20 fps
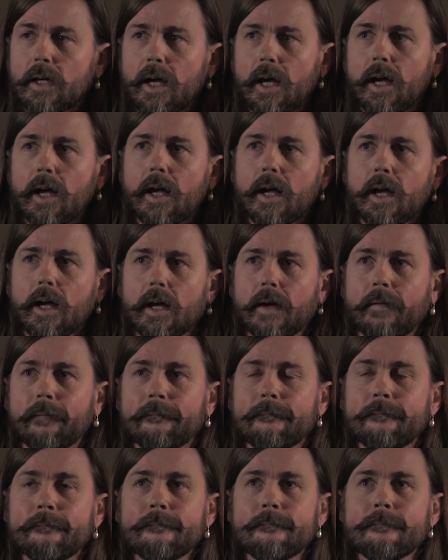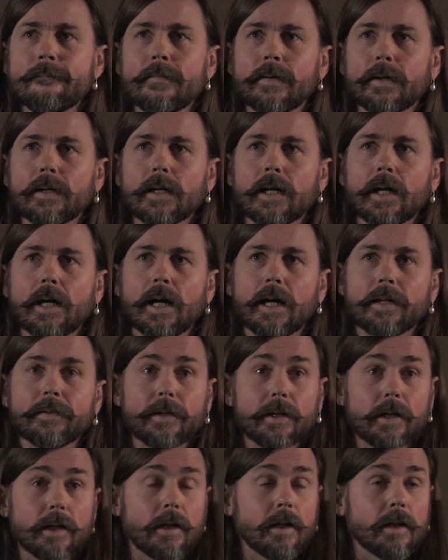And
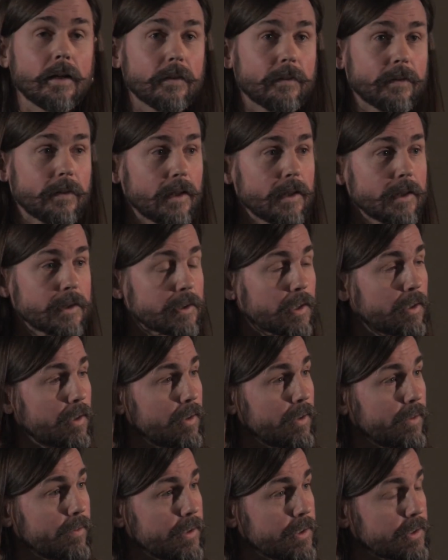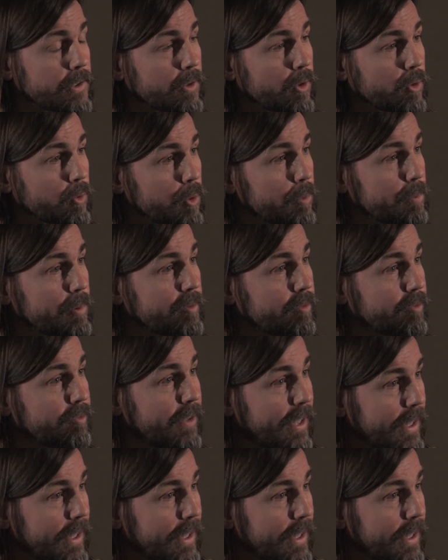there's a group of